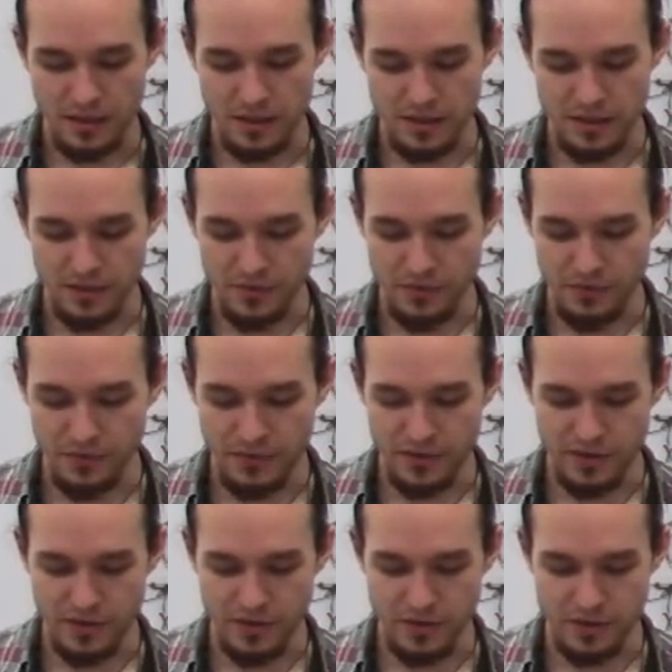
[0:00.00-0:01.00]

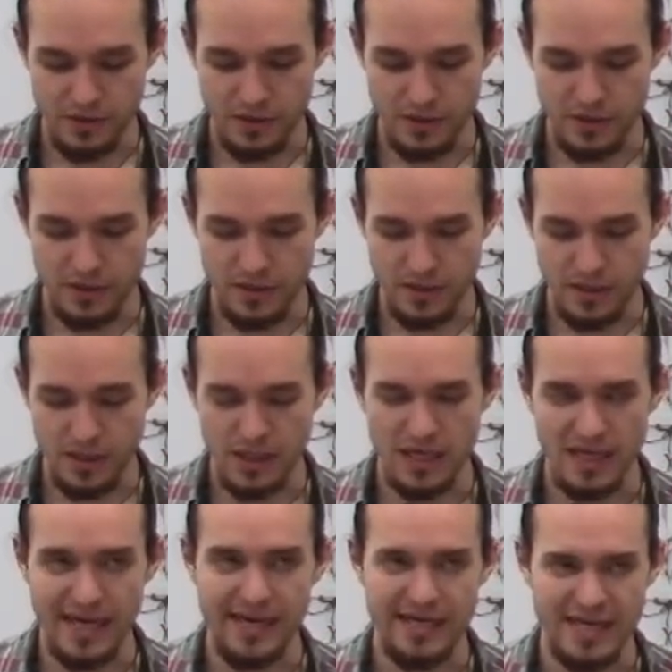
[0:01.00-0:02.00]
So
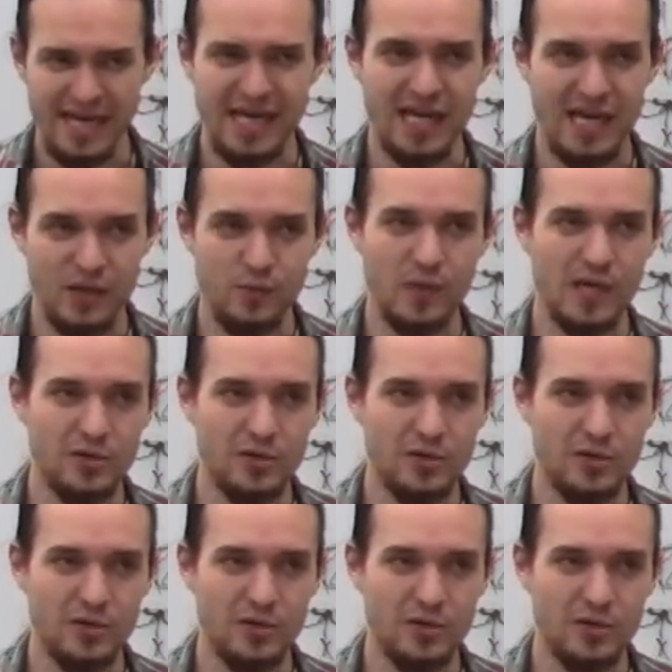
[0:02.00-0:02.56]
and